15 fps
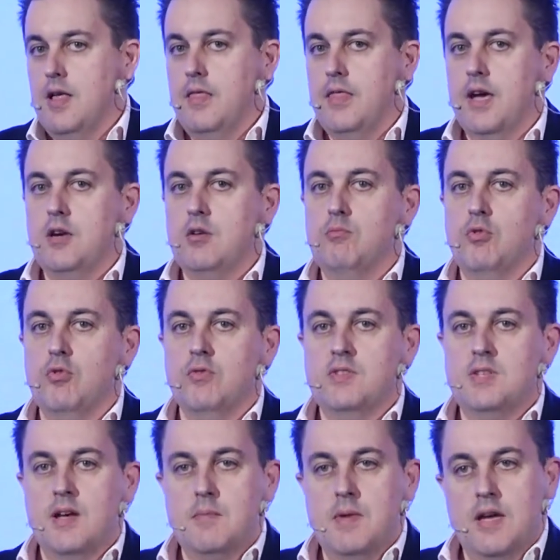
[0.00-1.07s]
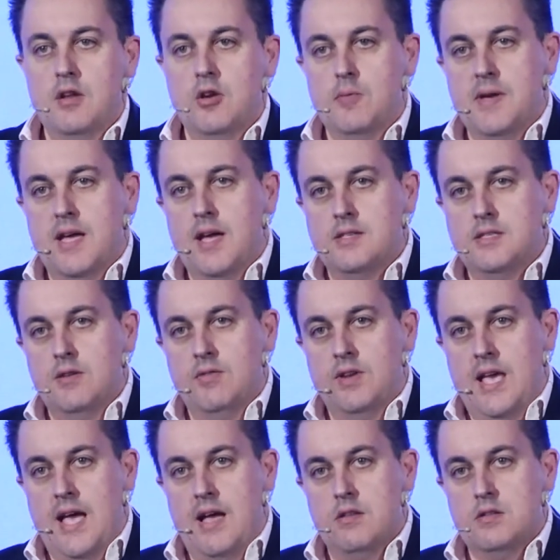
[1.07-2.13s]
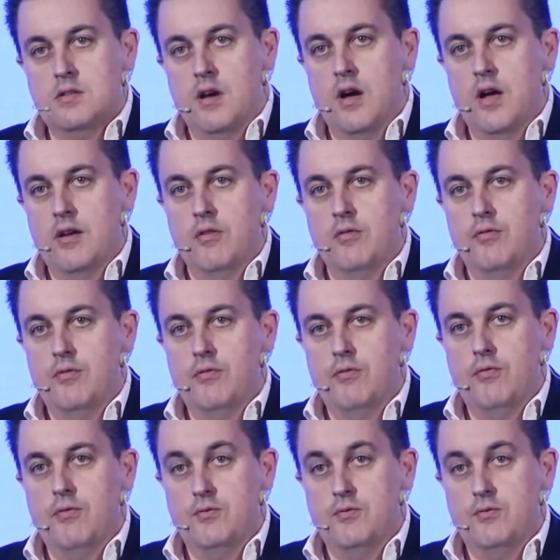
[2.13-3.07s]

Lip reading: that could move some economic activity outside of